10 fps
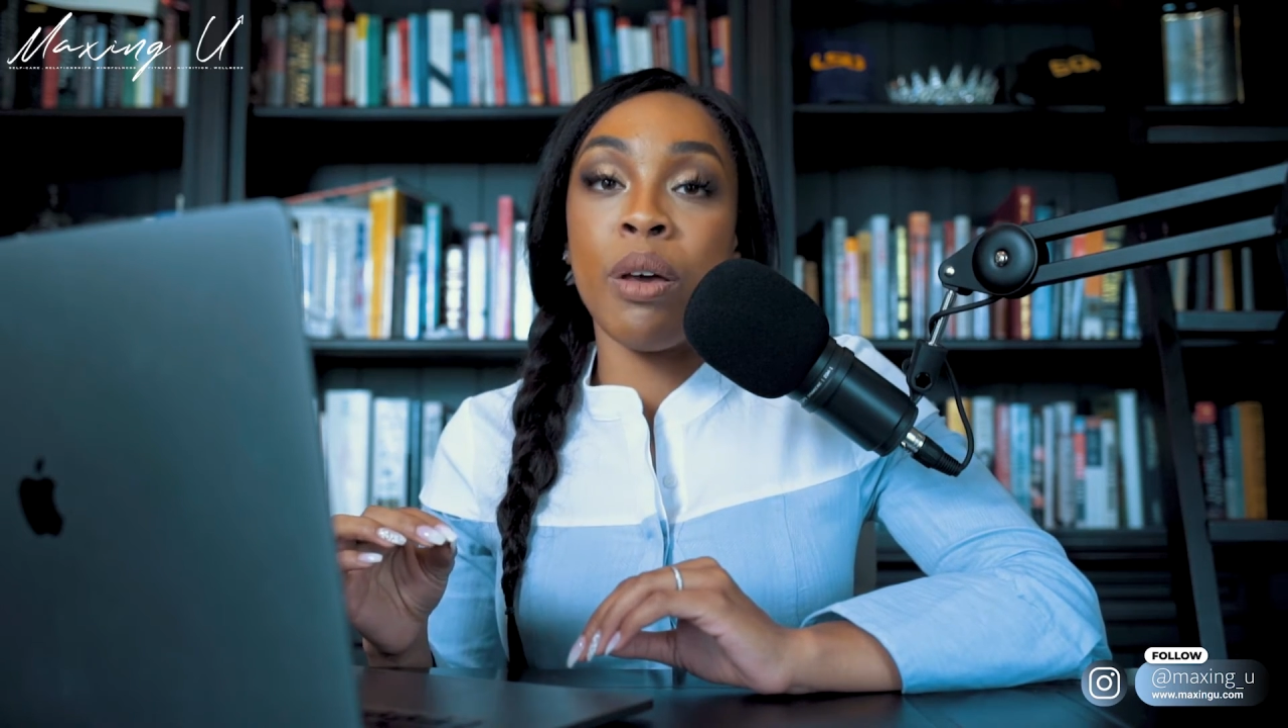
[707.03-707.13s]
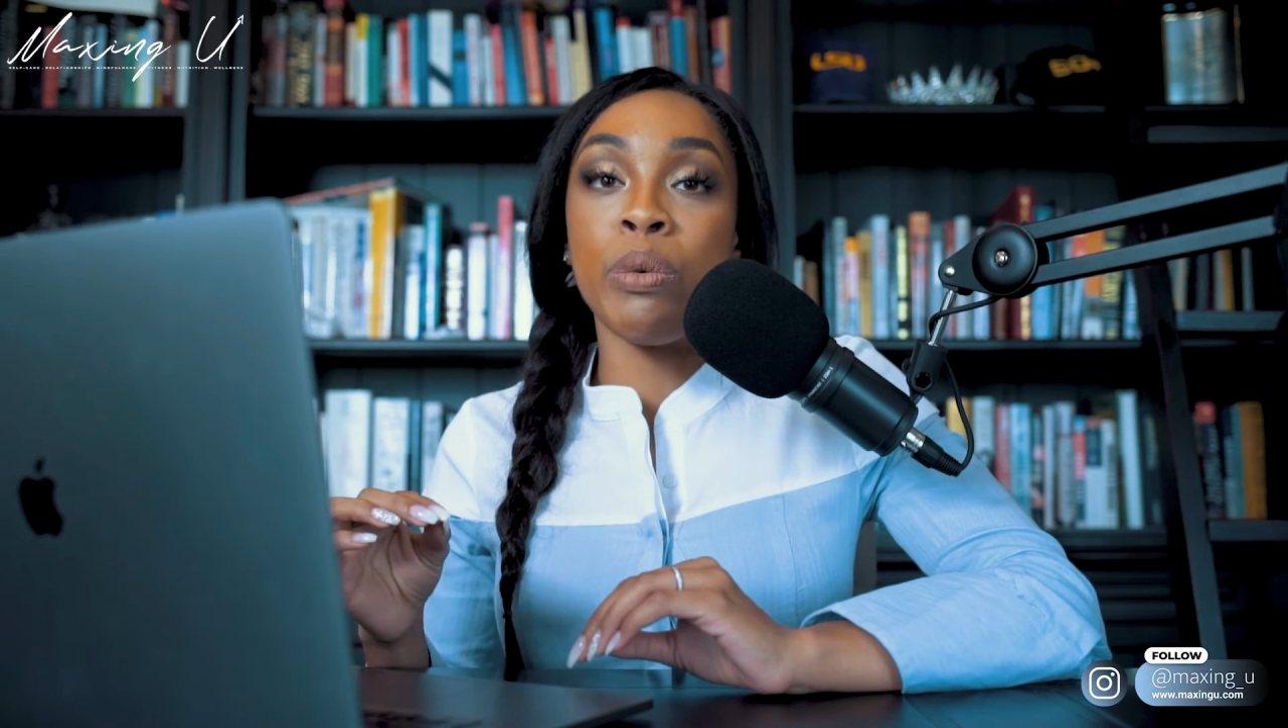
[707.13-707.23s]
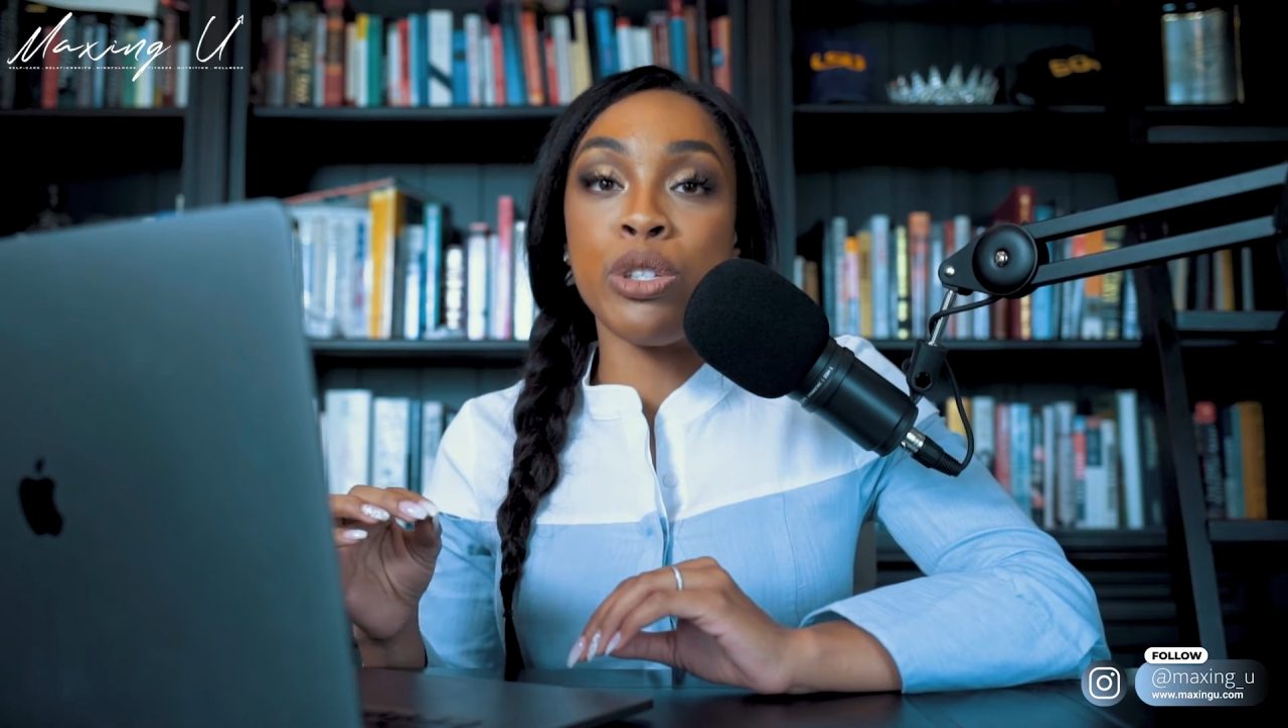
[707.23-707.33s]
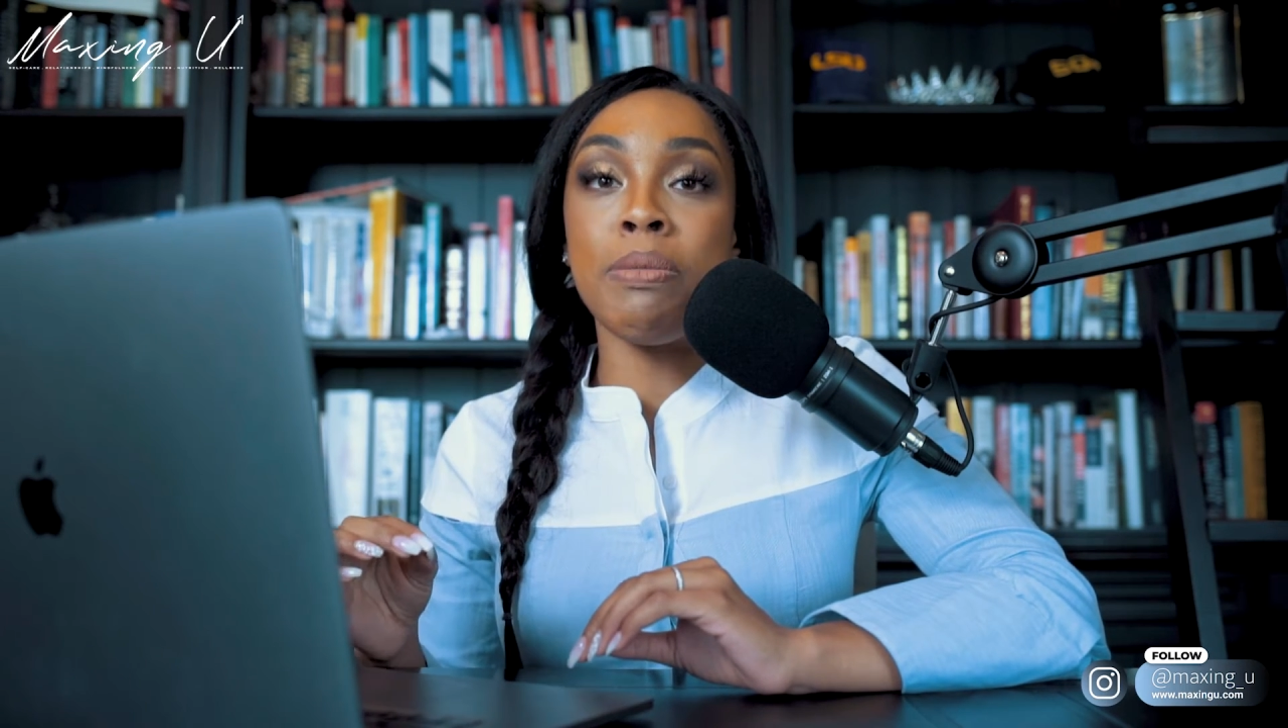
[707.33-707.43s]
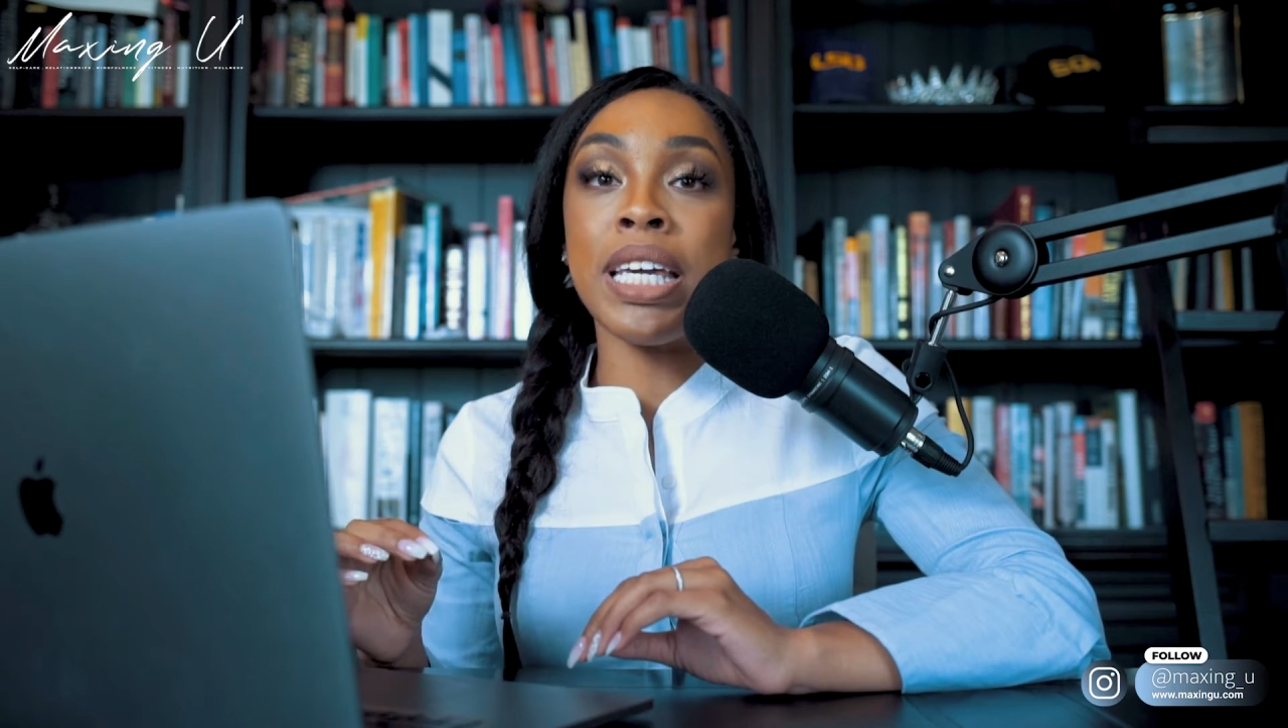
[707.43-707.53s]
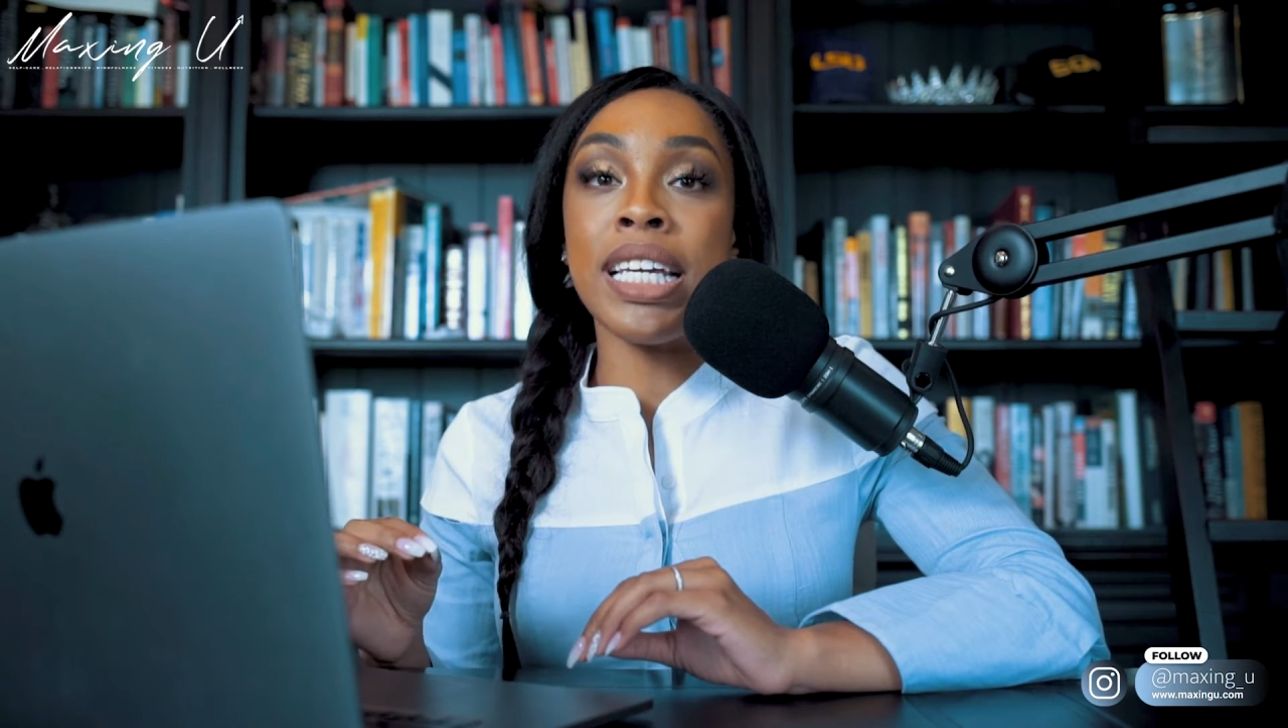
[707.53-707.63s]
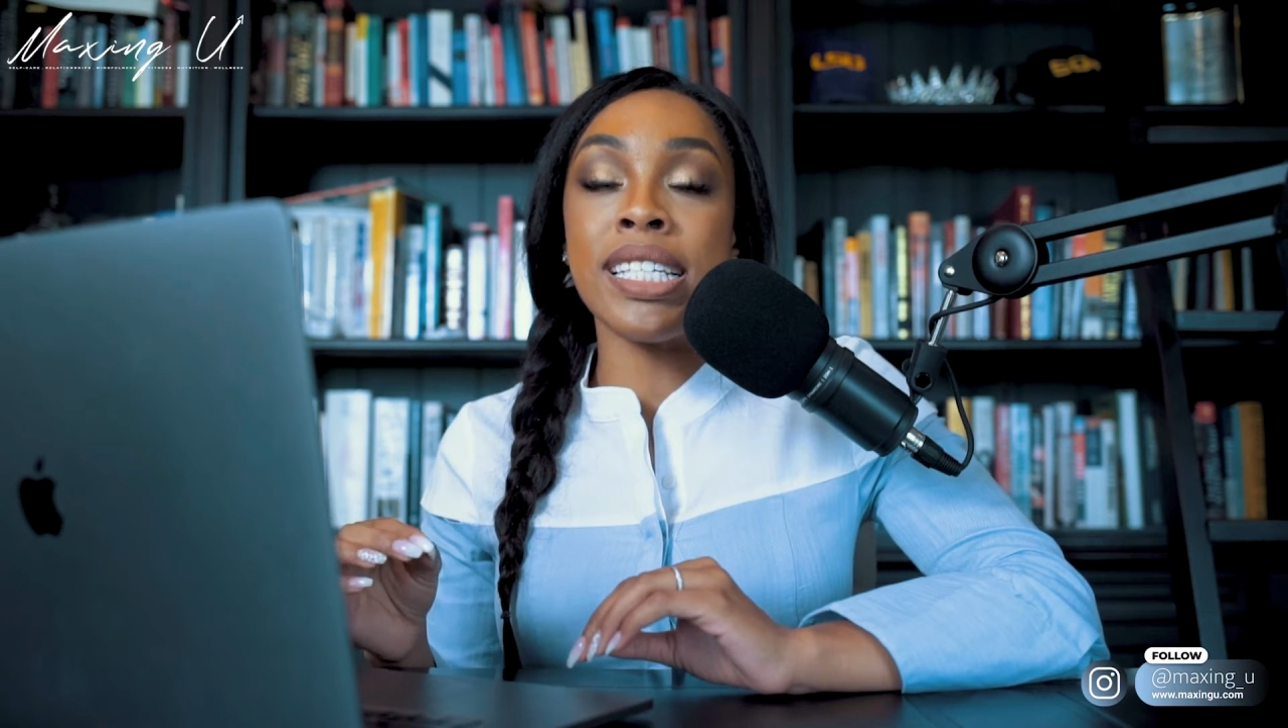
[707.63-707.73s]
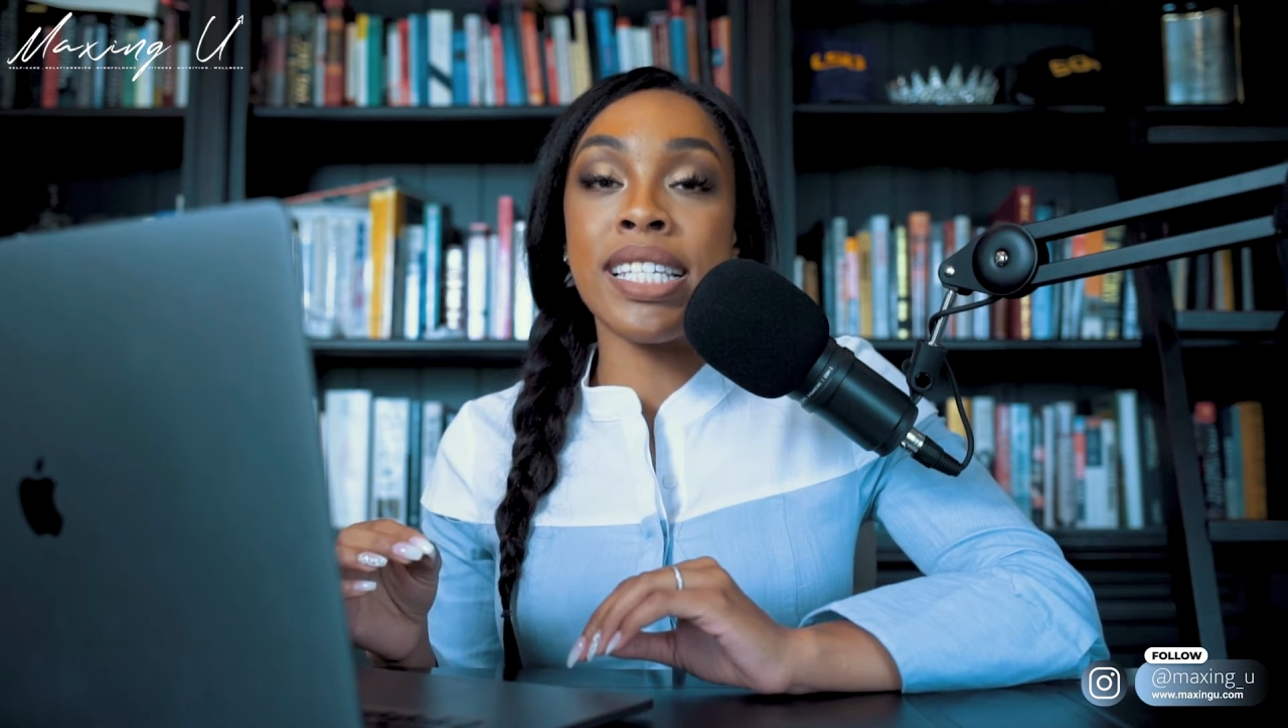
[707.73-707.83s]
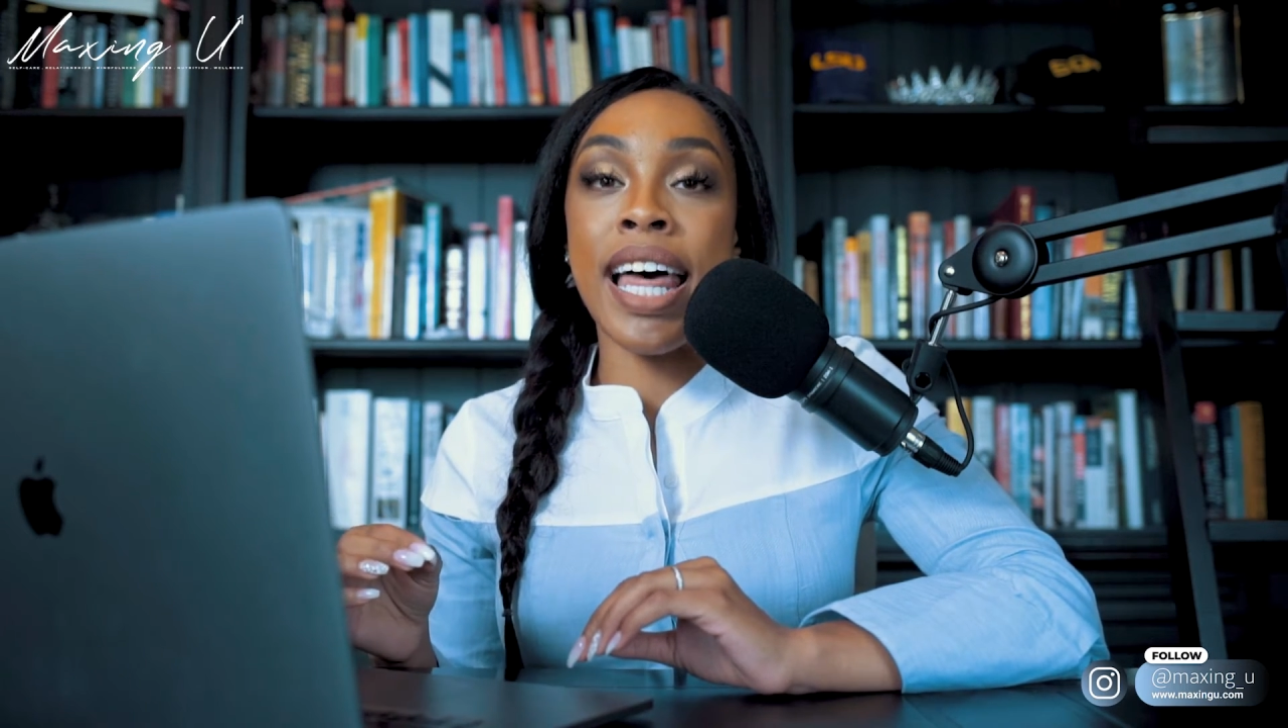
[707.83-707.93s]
which means